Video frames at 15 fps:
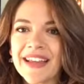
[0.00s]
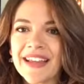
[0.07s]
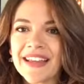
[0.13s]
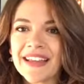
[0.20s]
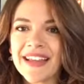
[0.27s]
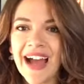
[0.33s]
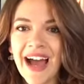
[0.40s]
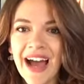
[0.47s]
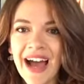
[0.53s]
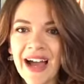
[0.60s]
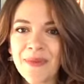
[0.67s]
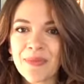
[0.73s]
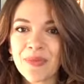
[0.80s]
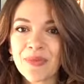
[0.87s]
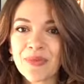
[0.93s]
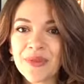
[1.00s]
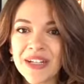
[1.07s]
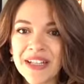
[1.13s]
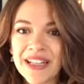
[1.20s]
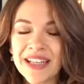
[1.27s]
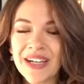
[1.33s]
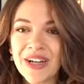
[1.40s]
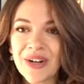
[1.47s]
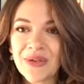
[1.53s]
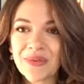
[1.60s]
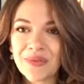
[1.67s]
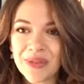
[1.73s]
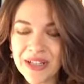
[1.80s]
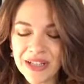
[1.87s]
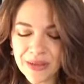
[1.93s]
yeah, I'm really,
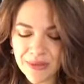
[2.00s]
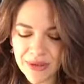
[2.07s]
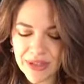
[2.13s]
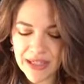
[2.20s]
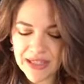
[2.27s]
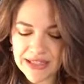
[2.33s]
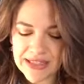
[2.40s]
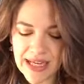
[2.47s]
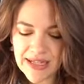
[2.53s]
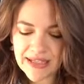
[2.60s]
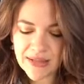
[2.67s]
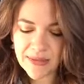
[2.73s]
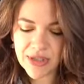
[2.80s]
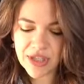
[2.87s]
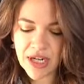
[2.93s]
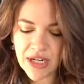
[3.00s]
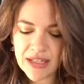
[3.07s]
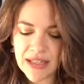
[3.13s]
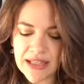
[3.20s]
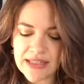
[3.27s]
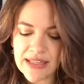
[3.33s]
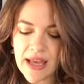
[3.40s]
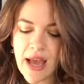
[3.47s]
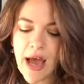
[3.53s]
really, really excited to be sharing this.